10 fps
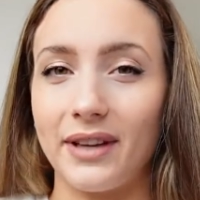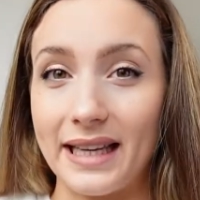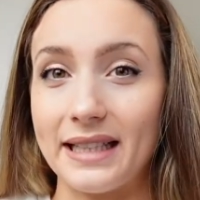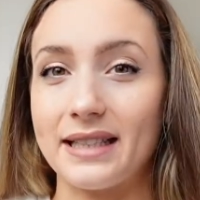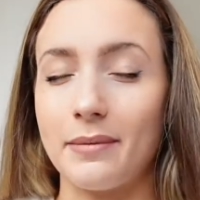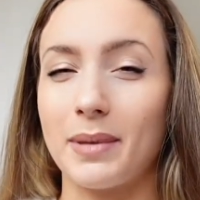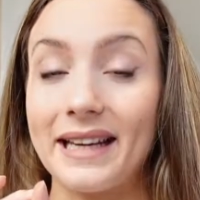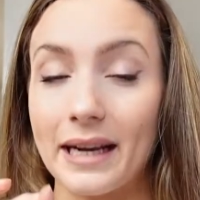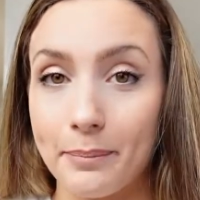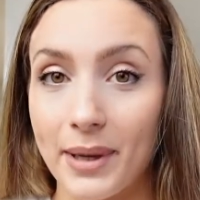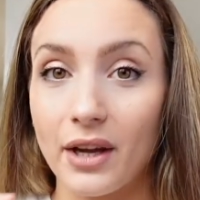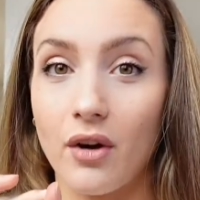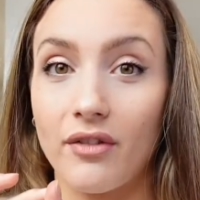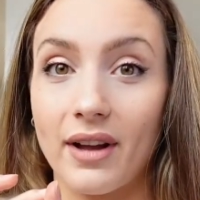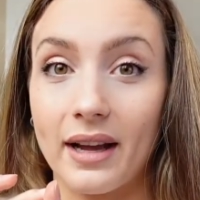eating but in a bit
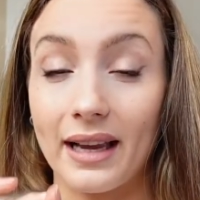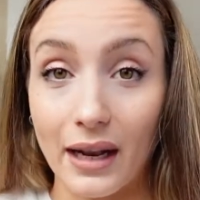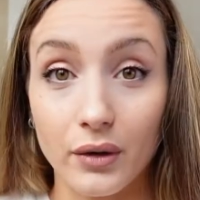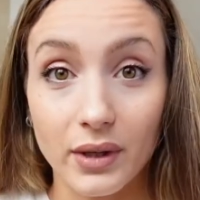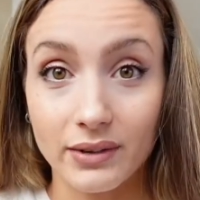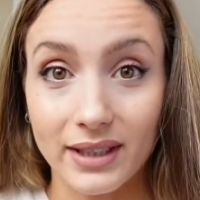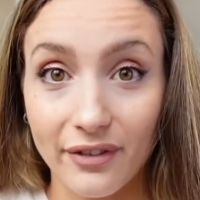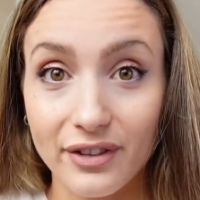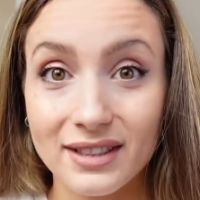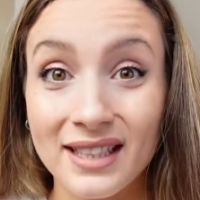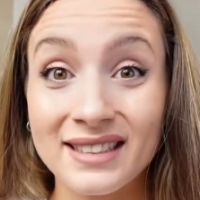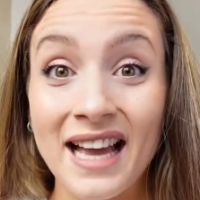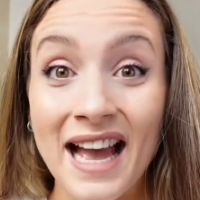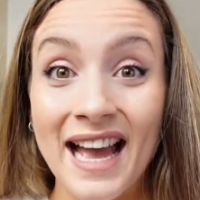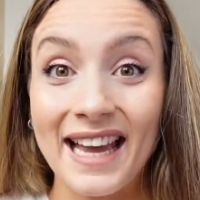of a calorie deficit,
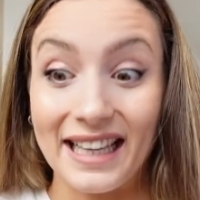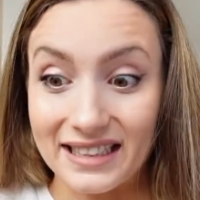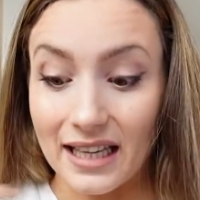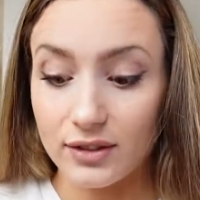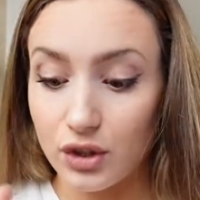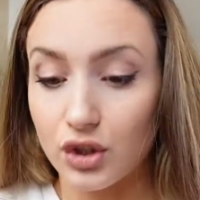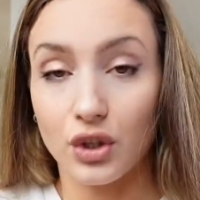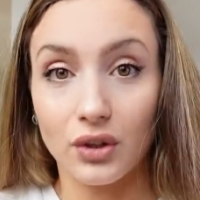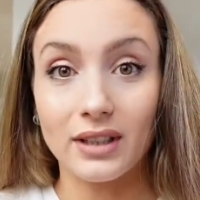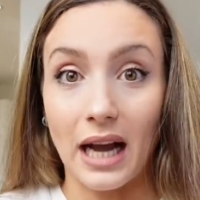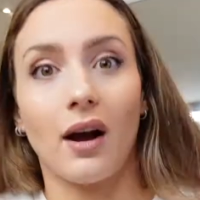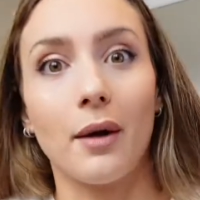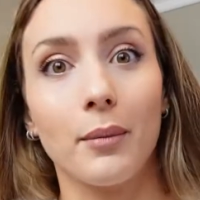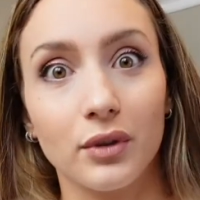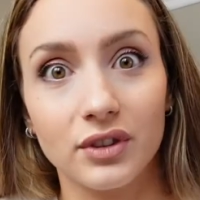it does to show that
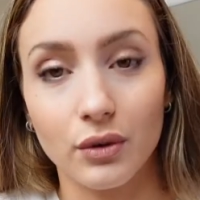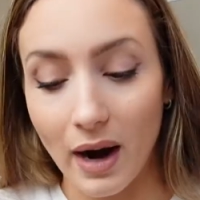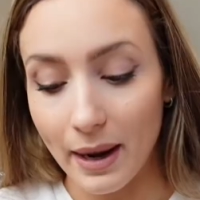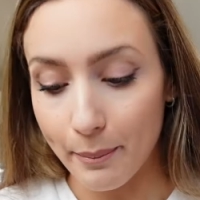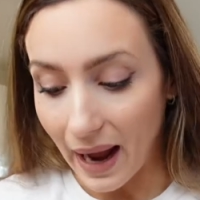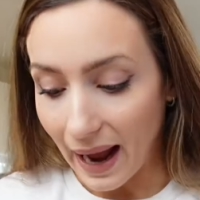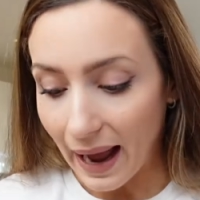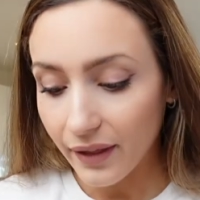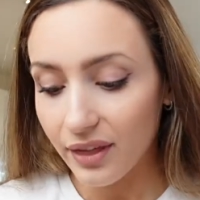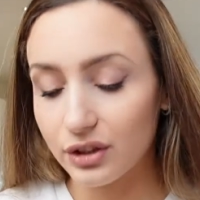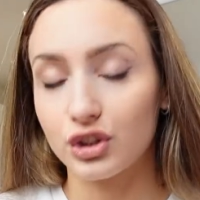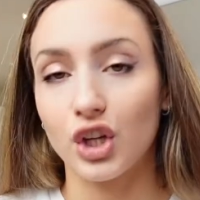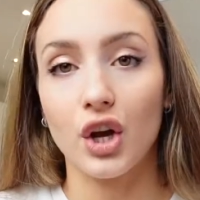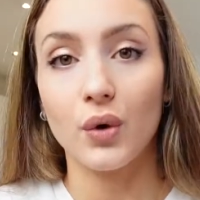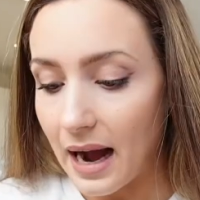I'm on the right path.
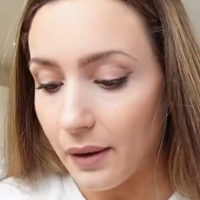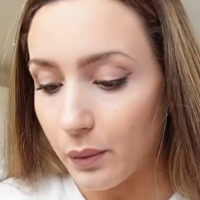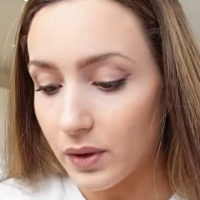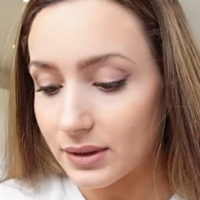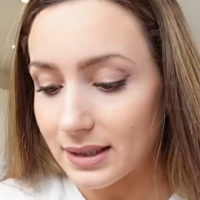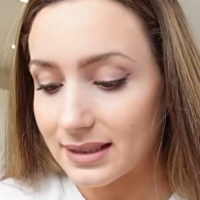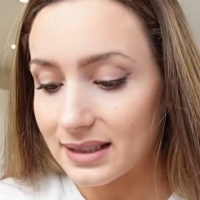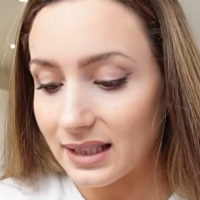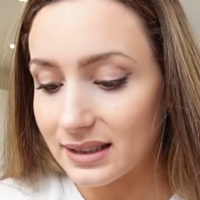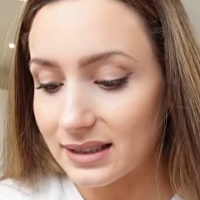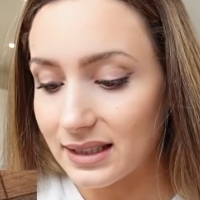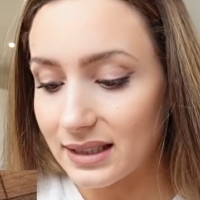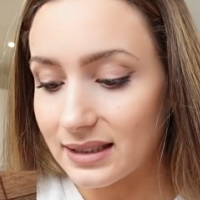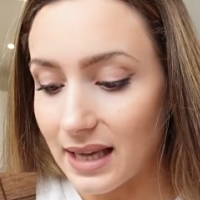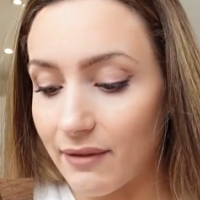So I was
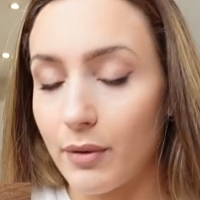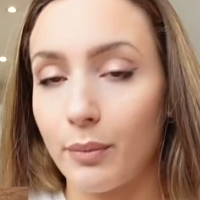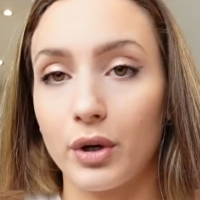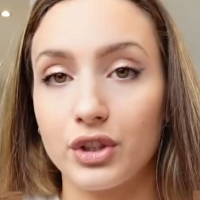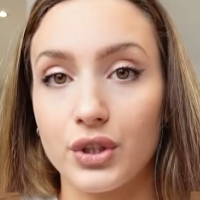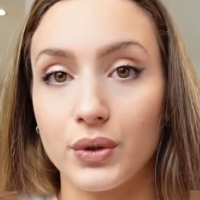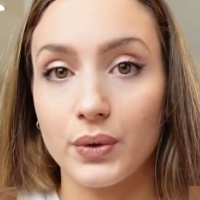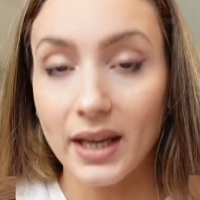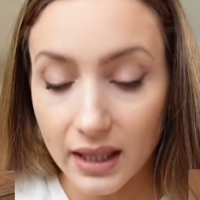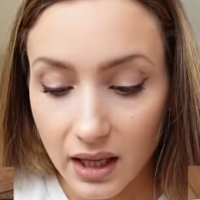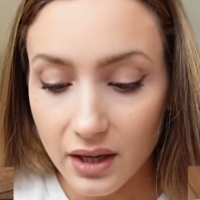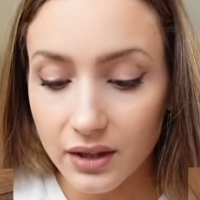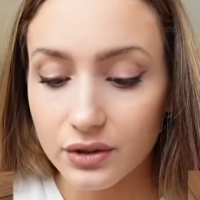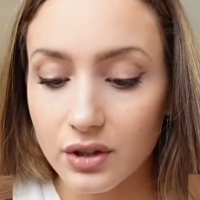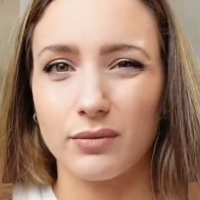67.2
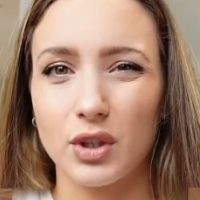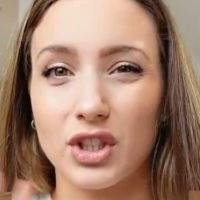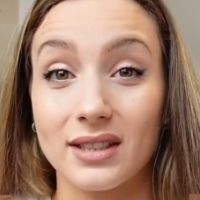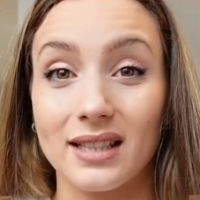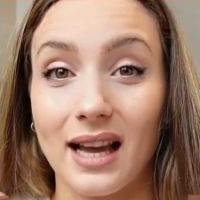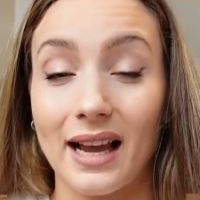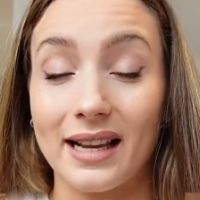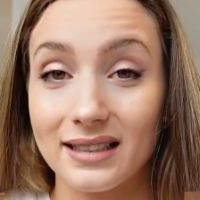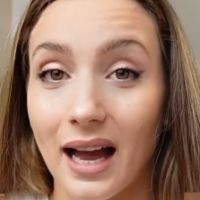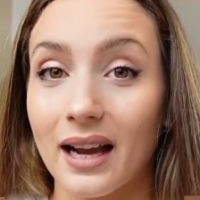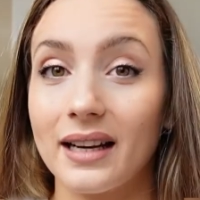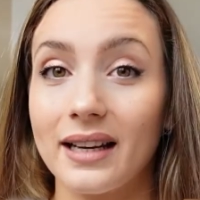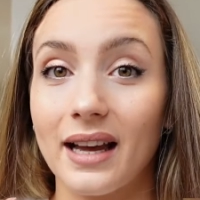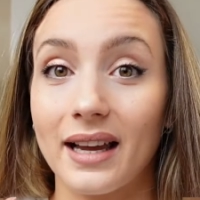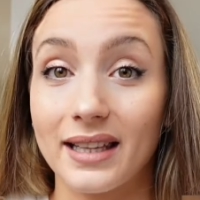kilos, which is
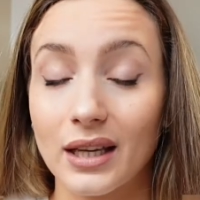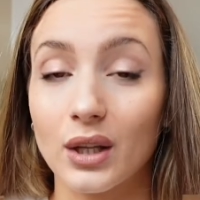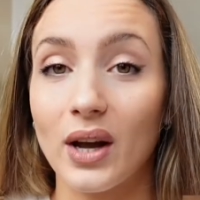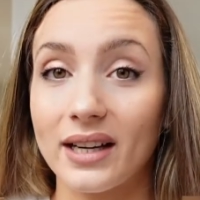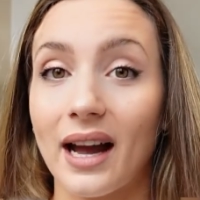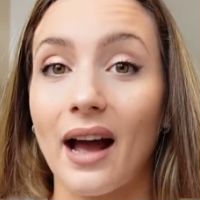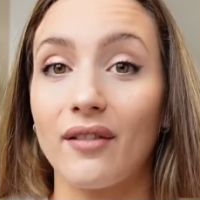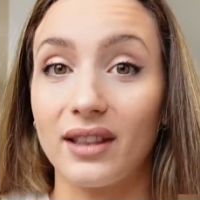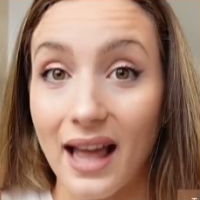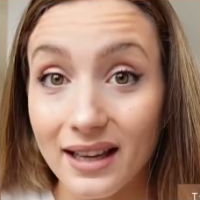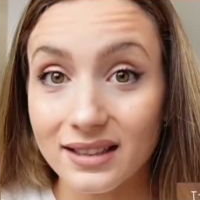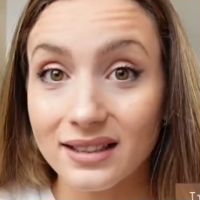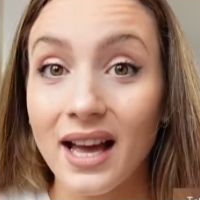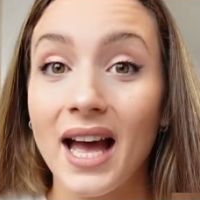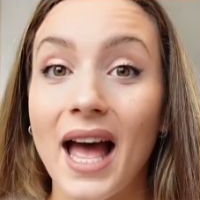exactly a kilo and a half
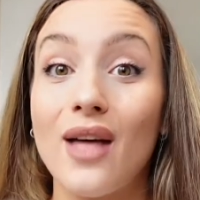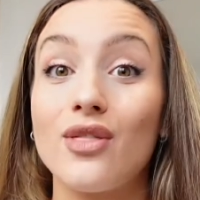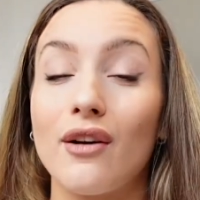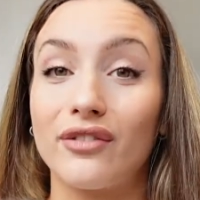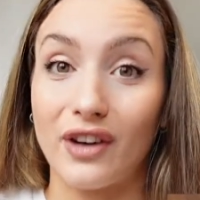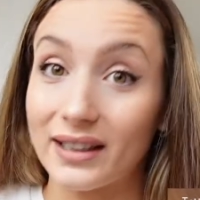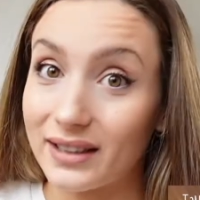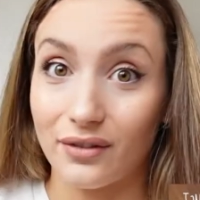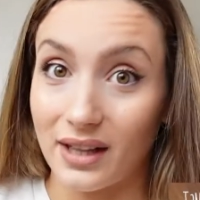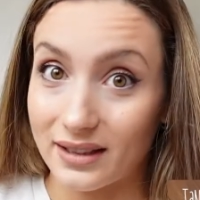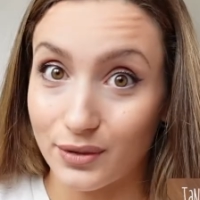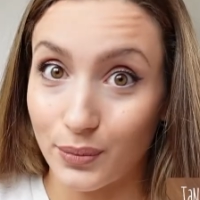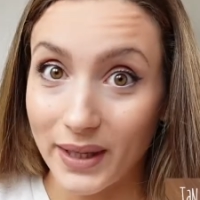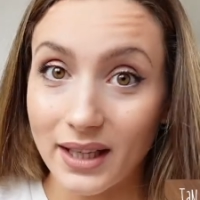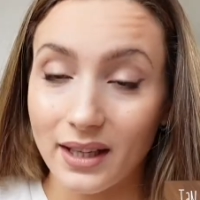less than Friday of last
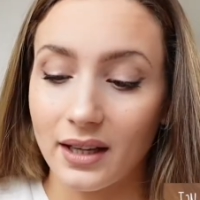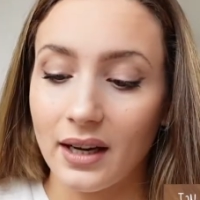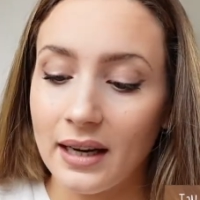week.